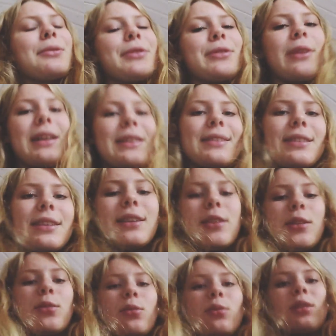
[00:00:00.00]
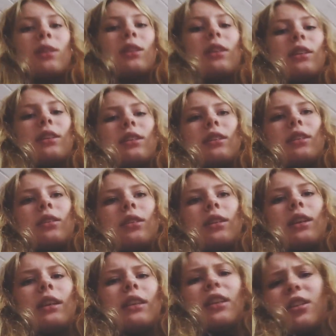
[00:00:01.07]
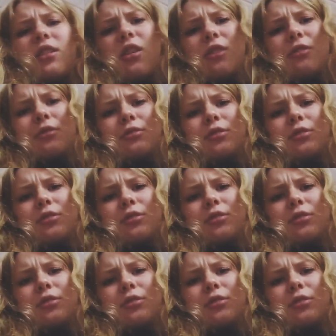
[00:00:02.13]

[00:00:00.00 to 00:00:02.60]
so I'll see you in the car or